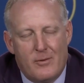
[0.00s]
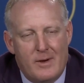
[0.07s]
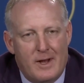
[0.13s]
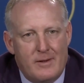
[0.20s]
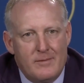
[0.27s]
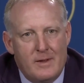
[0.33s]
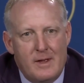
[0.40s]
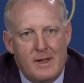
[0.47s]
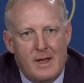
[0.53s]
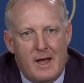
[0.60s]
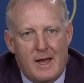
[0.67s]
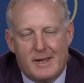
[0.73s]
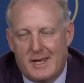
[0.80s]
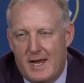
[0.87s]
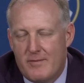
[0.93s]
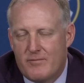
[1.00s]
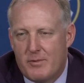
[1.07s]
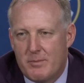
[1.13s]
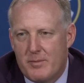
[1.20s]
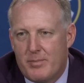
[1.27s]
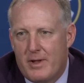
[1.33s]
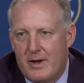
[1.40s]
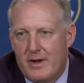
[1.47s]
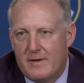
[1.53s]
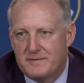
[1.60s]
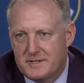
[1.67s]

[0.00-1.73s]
Yeah, well, I came from the playoff